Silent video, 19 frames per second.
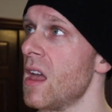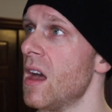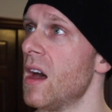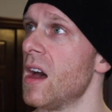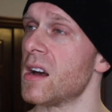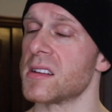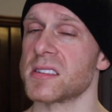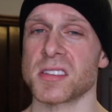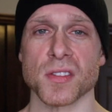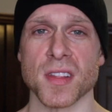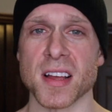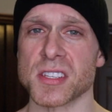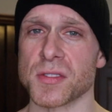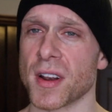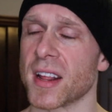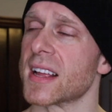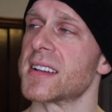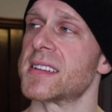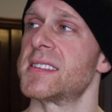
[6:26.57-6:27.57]
So that's
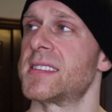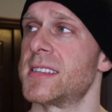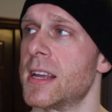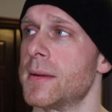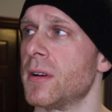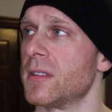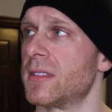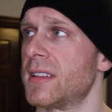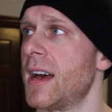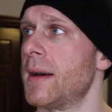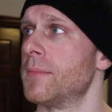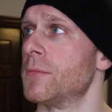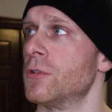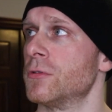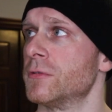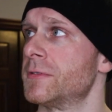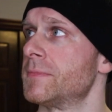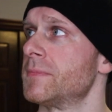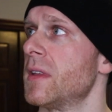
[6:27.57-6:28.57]
what I got to say about that
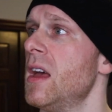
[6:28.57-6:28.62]
move.